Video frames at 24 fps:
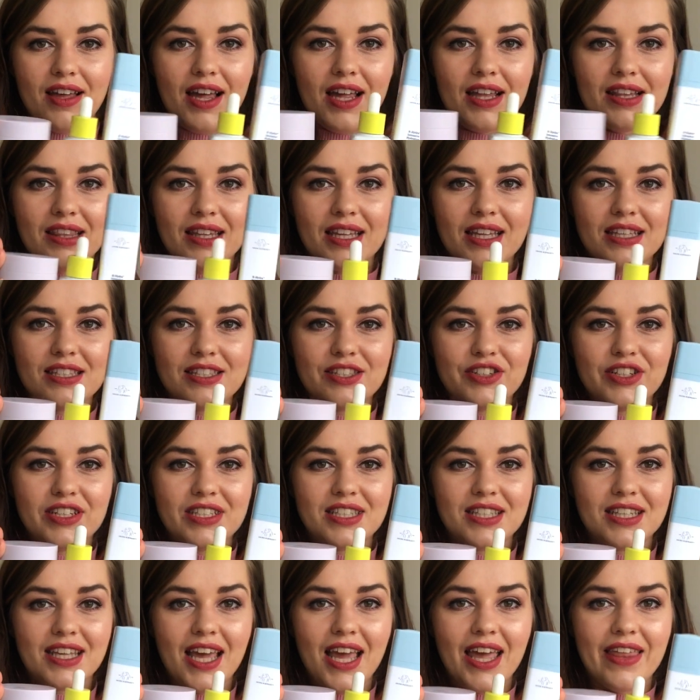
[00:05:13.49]
And these three
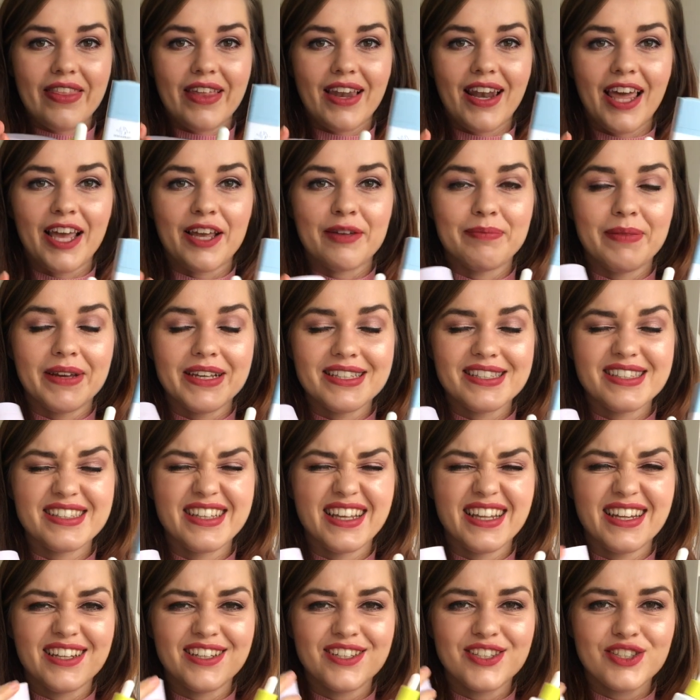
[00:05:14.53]
together, like, my
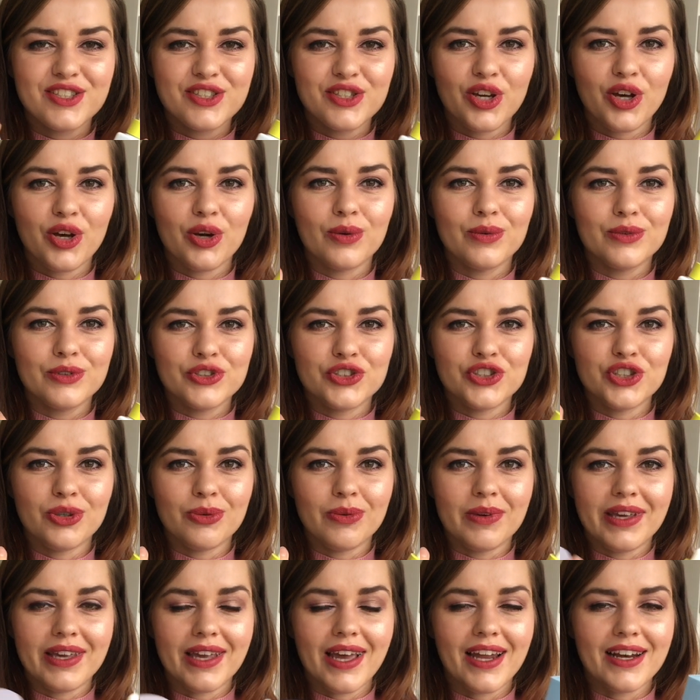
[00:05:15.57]
skin is so
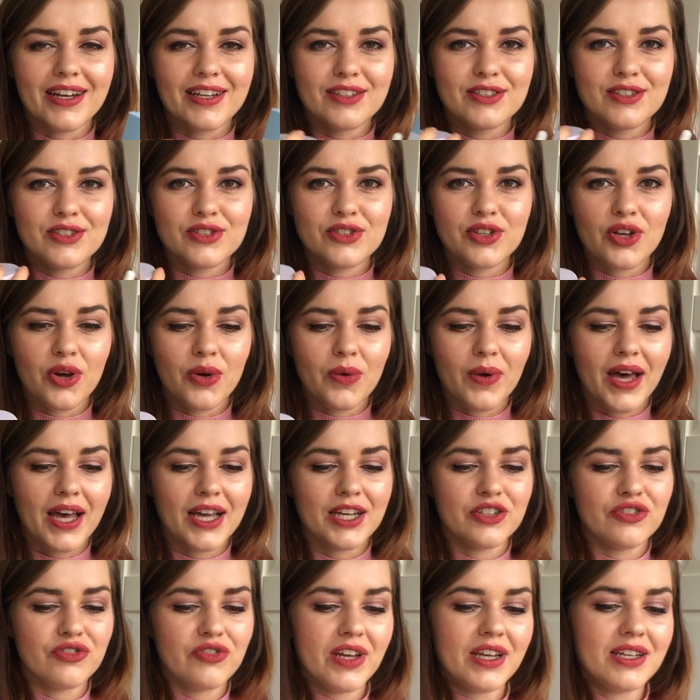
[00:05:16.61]
dewy and is so
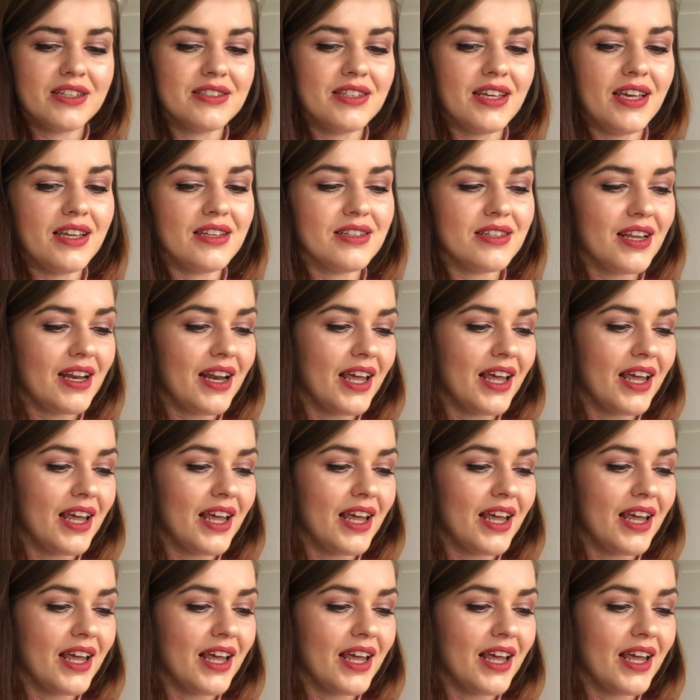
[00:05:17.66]
hydrated.